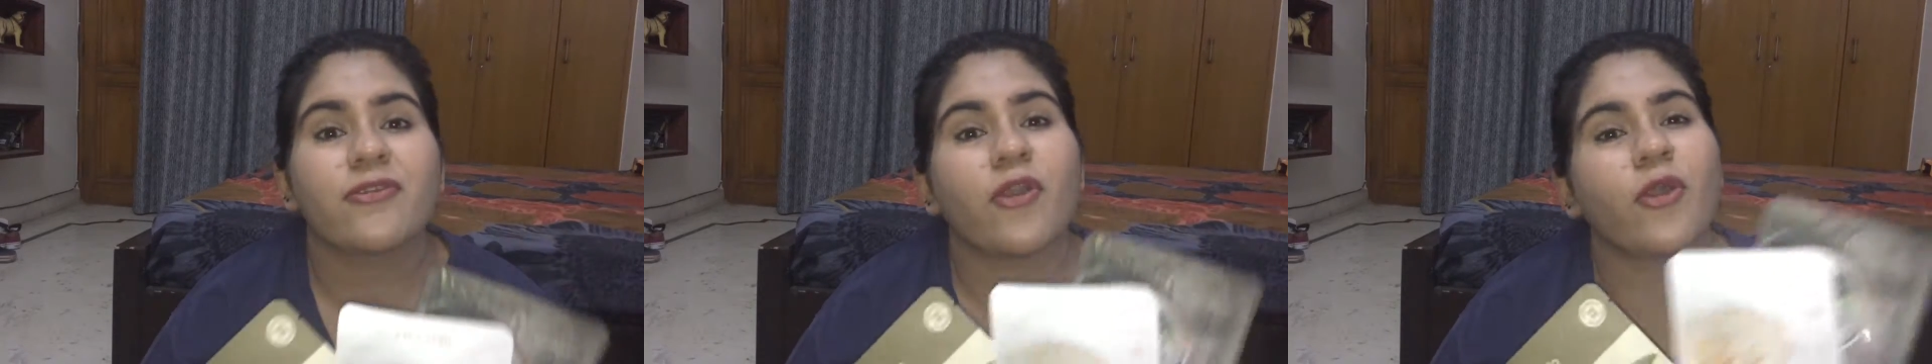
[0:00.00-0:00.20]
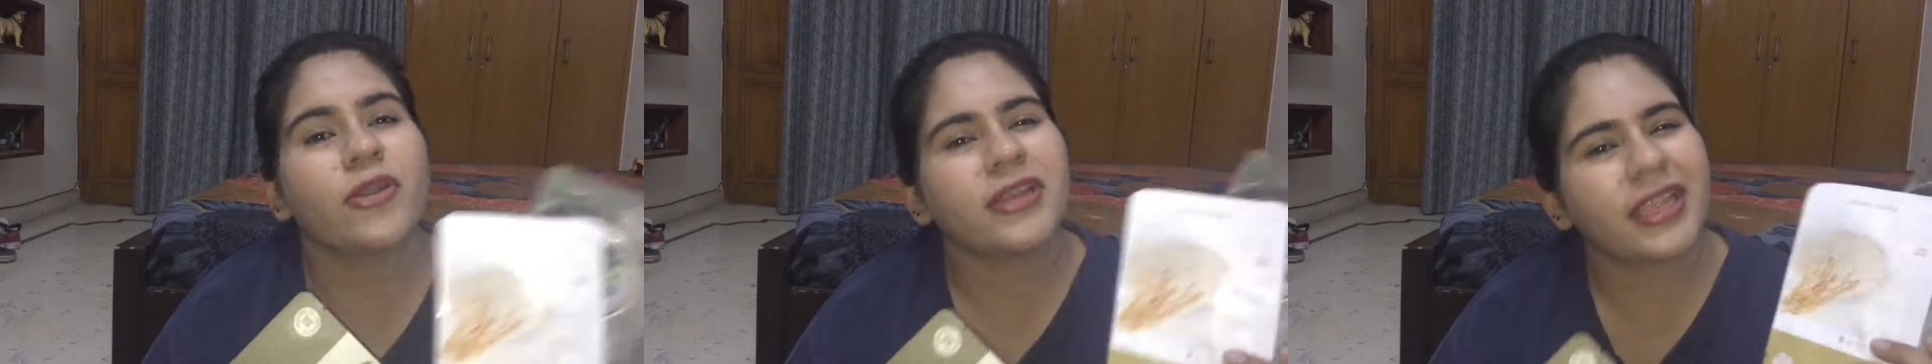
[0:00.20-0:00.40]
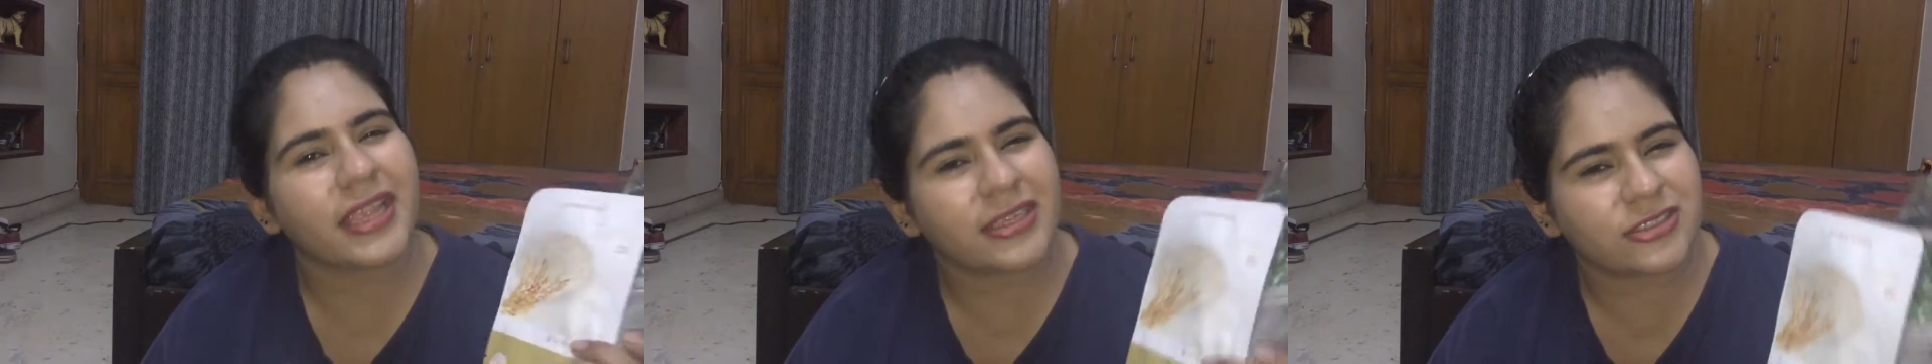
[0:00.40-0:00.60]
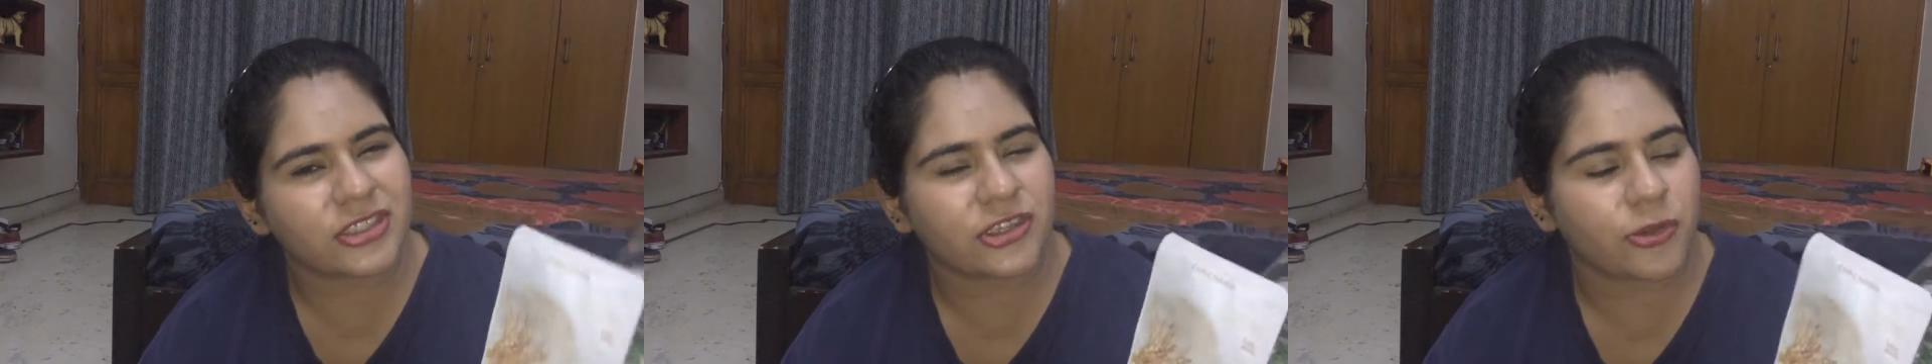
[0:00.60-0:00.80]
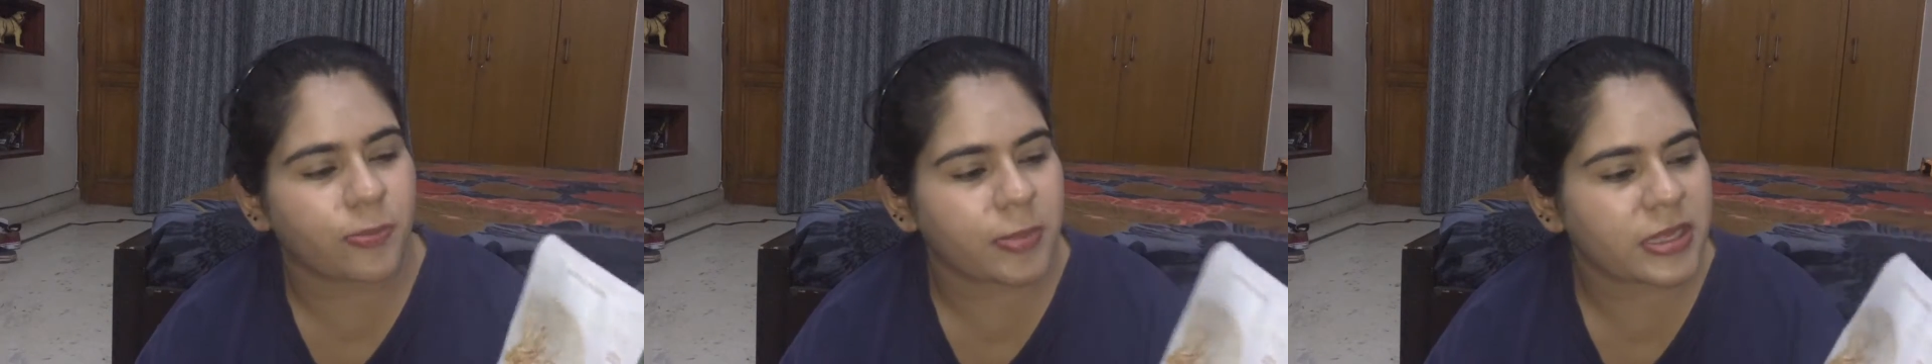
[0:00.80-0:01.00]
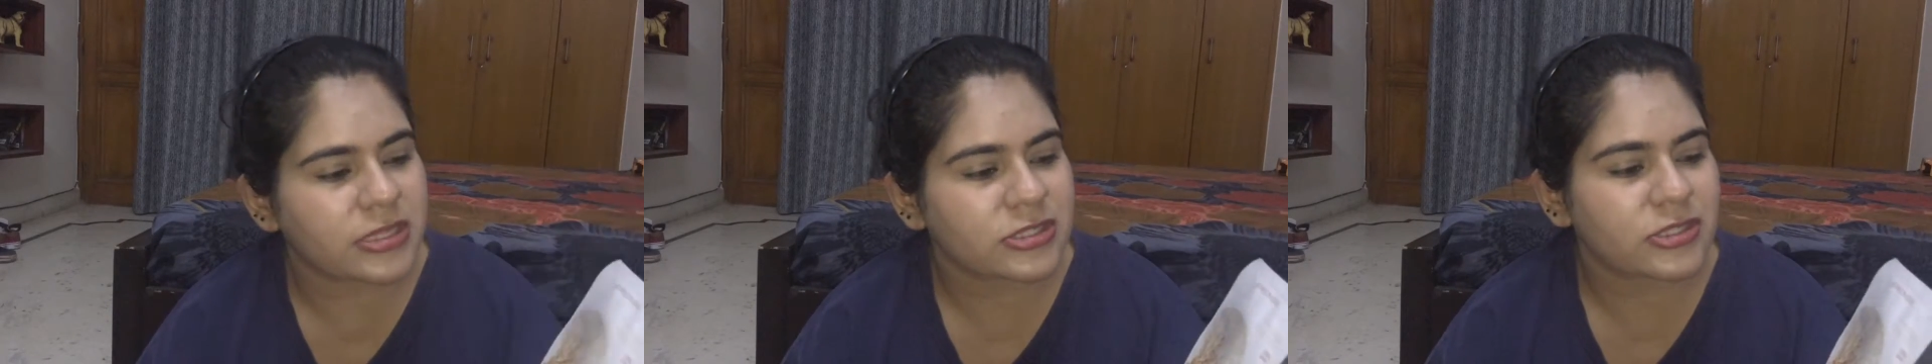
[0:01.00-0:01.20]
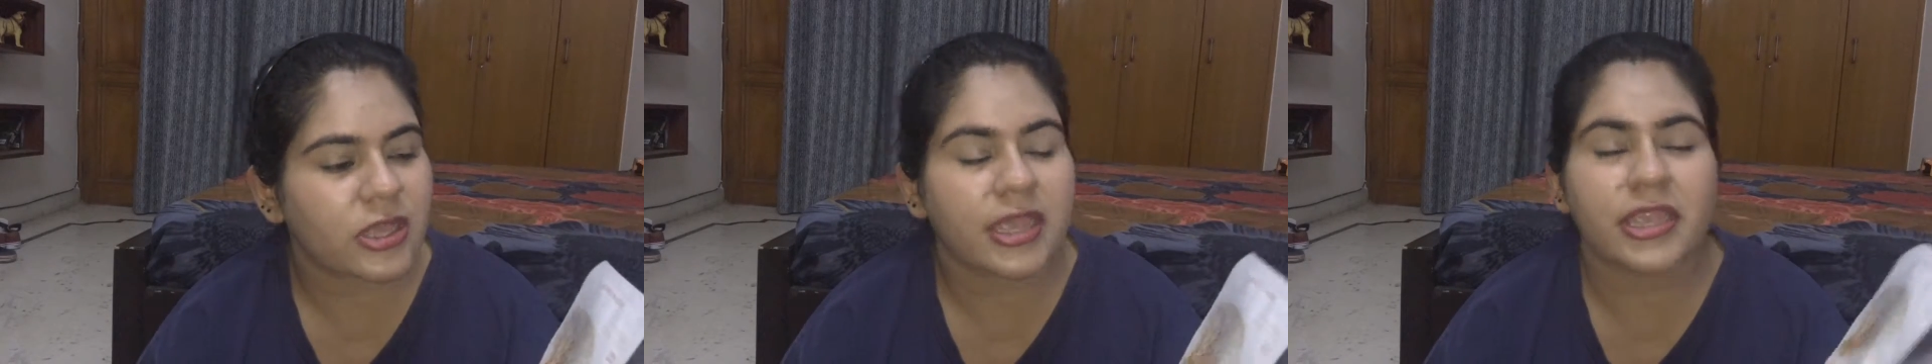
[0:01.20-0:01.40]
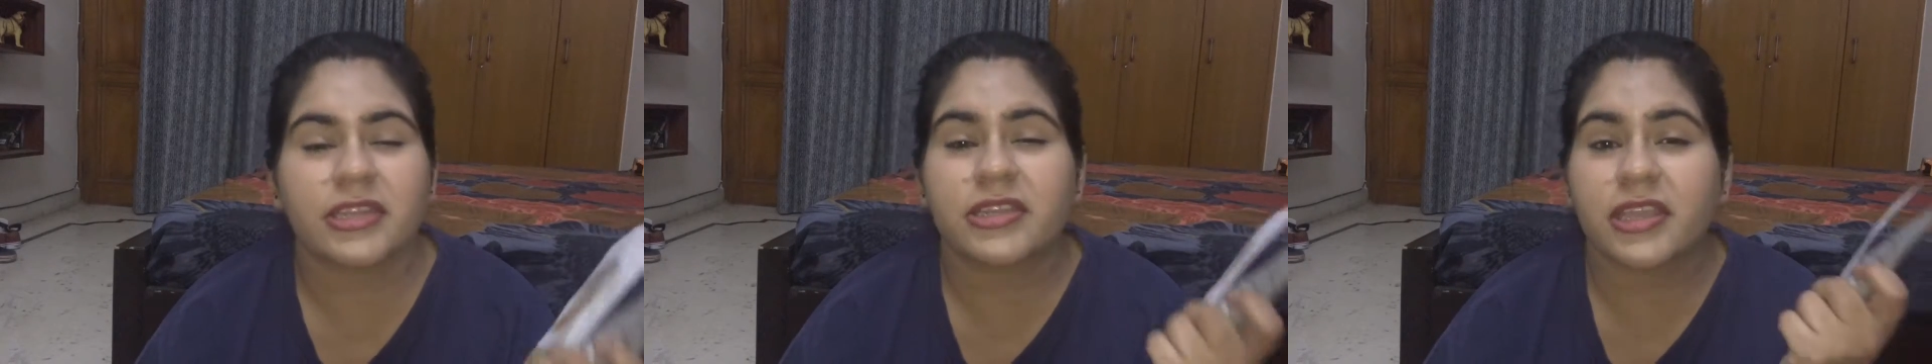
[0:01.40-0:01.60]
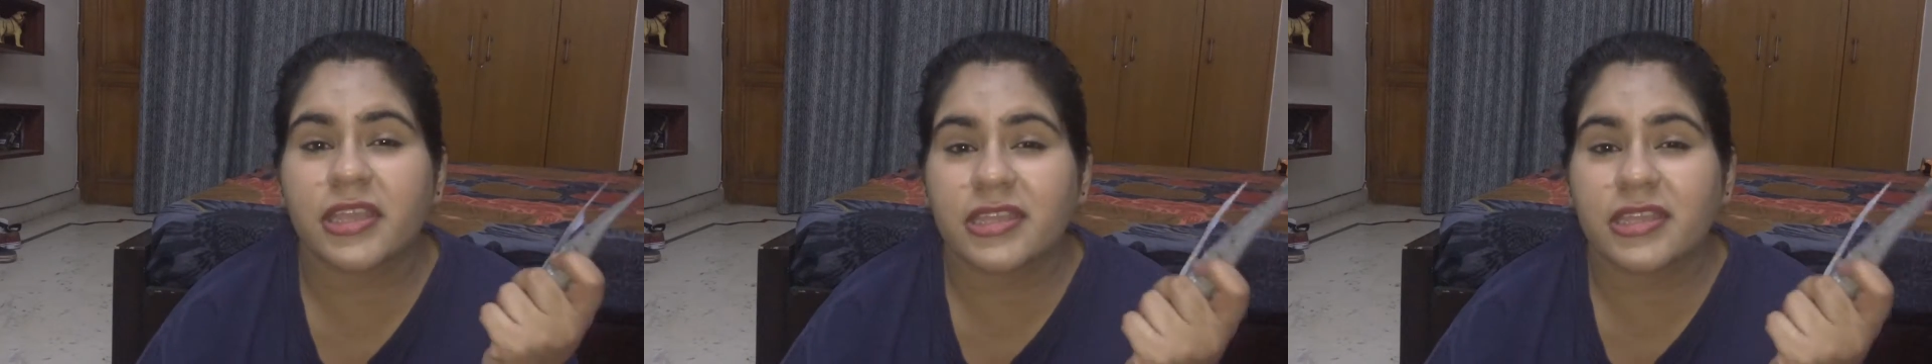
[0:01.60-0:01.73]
on 80 rupees. It